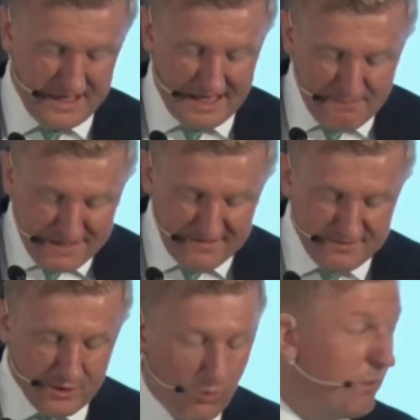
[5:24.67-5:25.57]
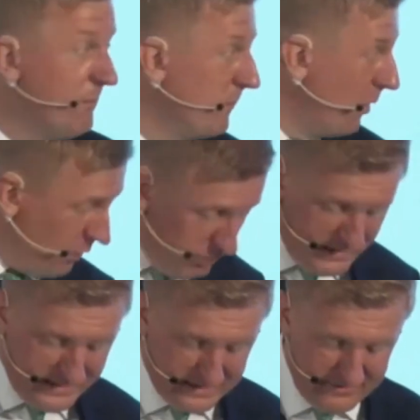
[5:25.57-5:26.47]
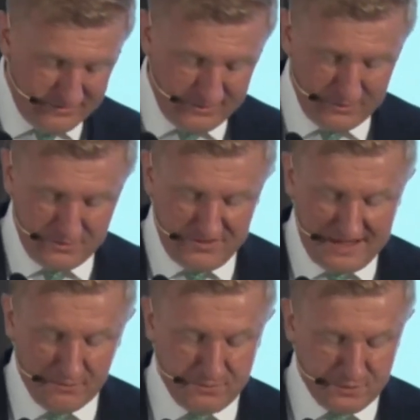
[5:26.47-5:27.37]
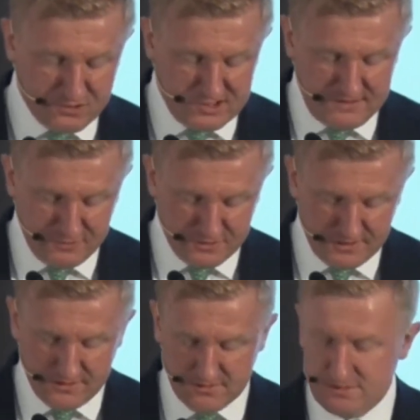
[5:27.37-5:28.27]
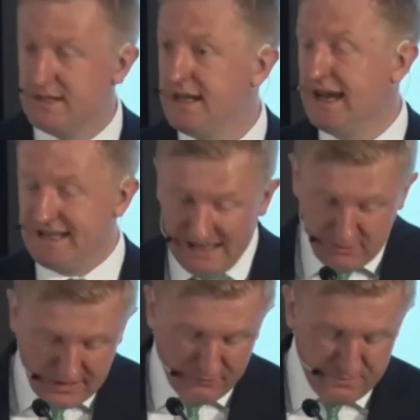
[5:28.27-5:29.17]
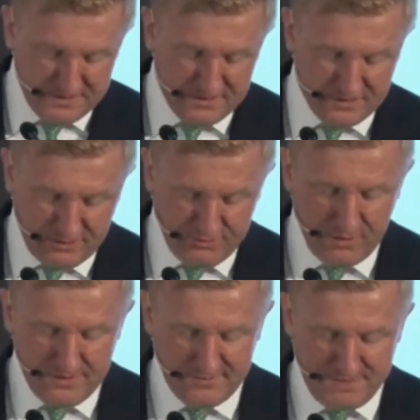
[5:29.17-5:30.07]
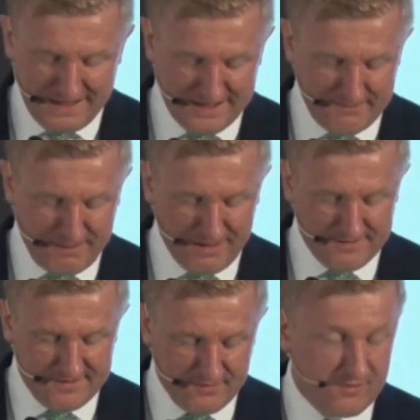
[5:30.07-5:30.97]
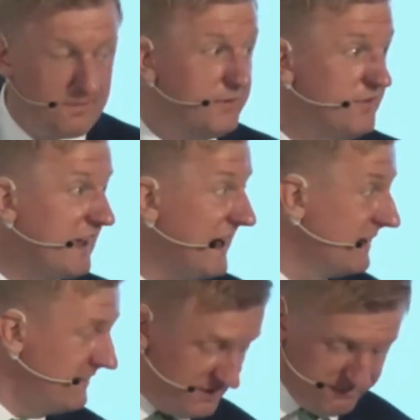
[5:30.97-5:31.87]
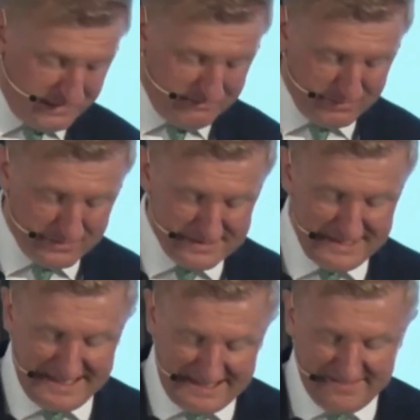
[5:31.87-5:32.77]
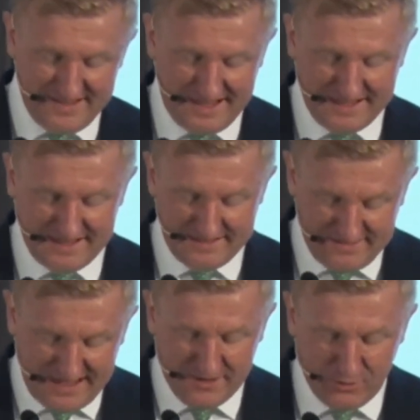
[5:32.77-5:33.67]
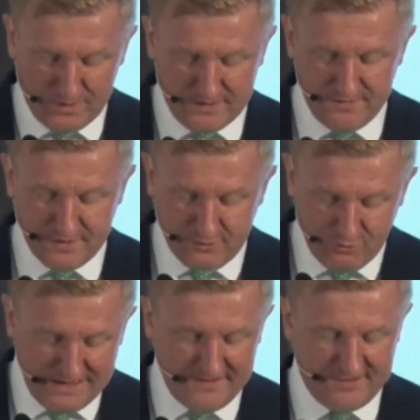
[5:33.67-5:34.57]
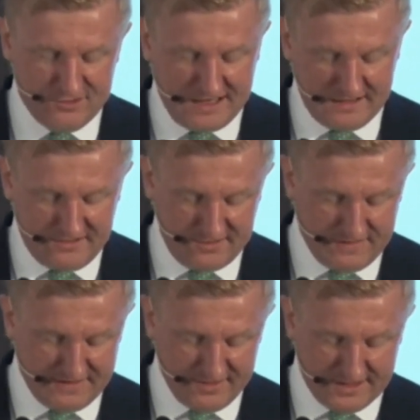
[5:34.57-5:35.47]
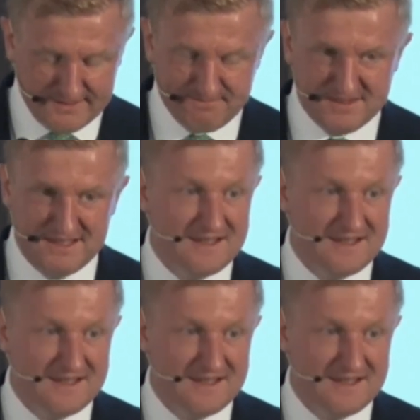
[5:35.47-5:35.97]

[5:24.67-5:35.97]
I'm keen to know what more we can do to help you achieve your goal and how government can throw its backing behind some of the most talented people in tech and tackle one of the greatest challenges of our time.